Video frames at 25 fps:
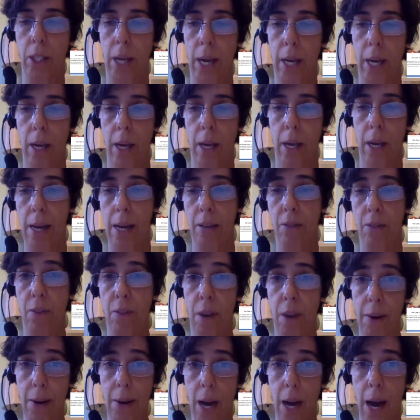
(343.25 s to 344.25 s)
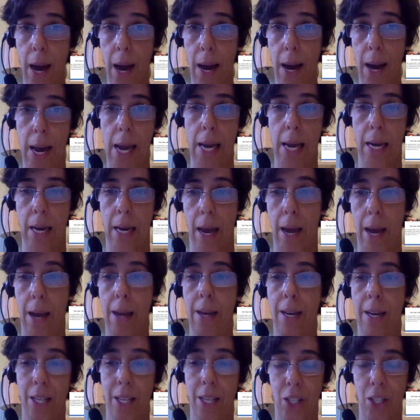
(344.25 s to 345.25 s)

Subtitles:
Jackie, has very high ANA.